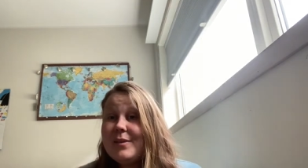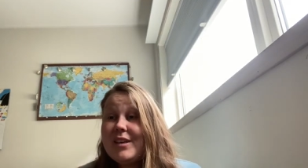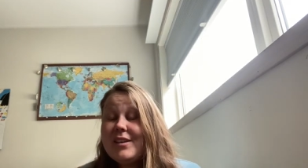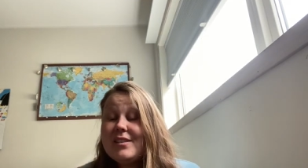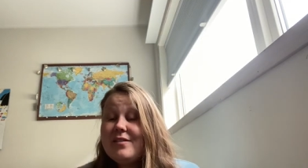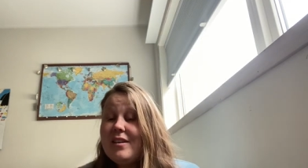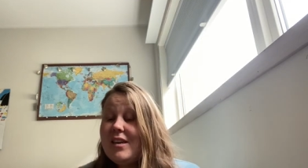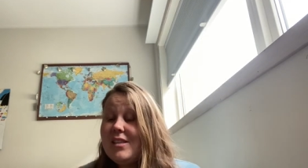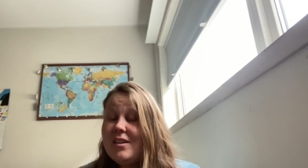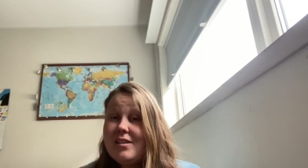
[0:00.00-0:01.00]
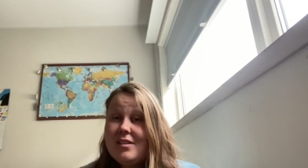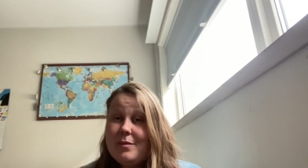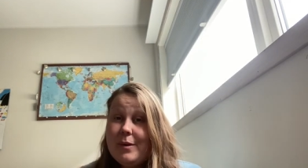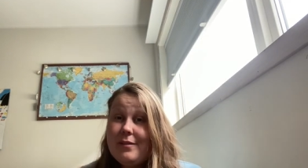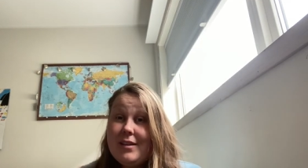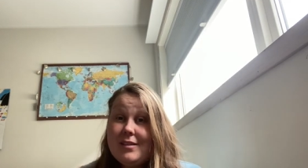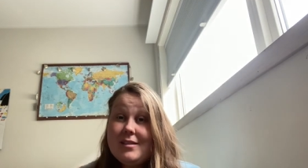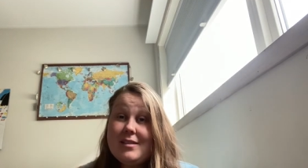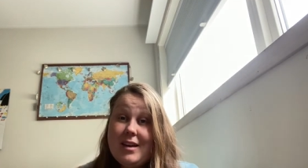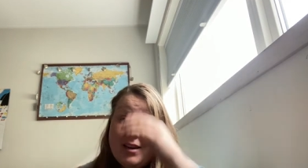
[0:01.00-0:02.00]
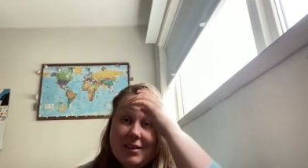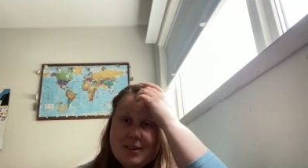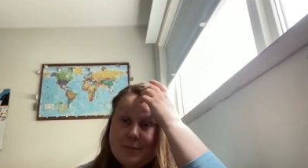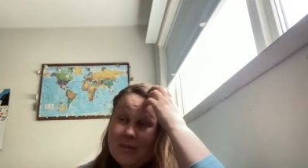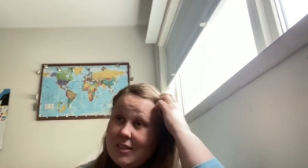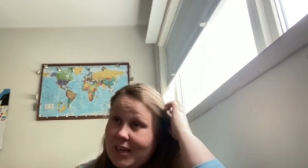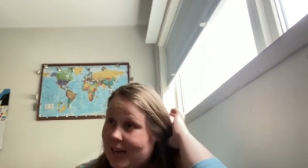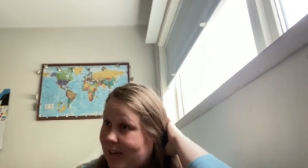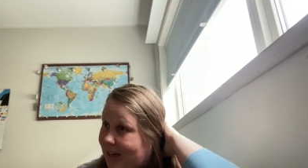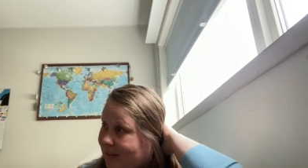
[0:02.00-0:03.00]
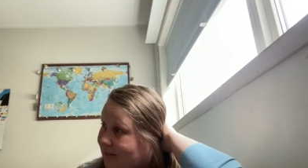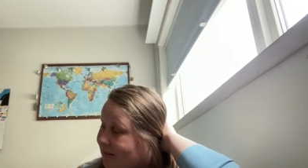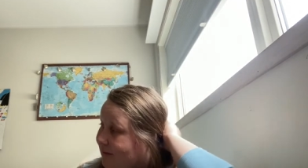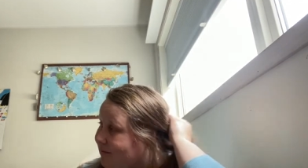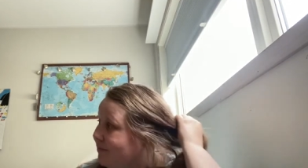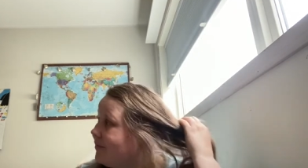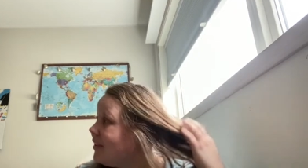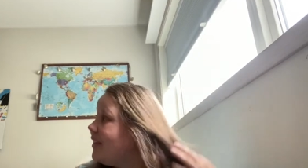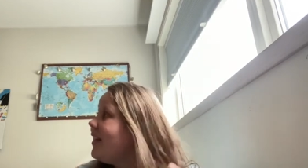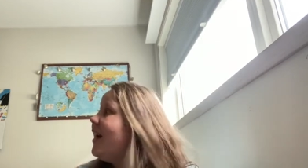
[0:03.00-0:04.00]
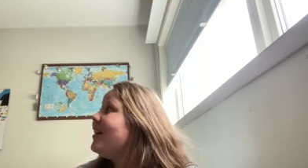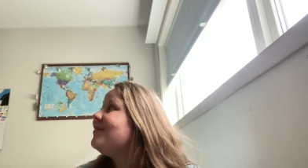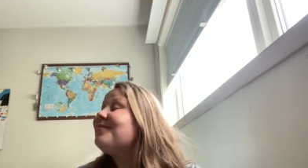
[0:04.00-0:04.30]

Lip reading: because I'm very excited about these items. And yeah,